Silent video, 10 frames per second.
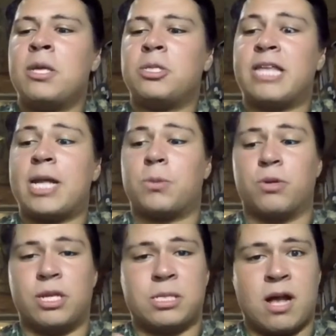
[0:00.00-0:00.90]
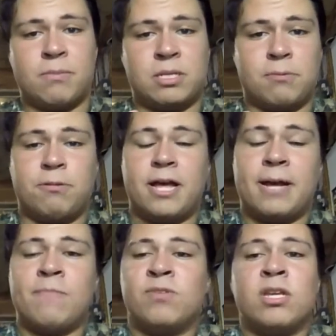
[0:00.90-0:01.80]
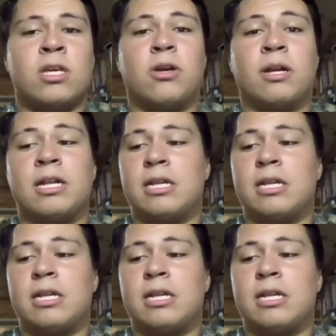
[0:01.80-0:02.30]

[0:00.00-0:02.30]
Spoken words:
So that's where this comes into play. You're going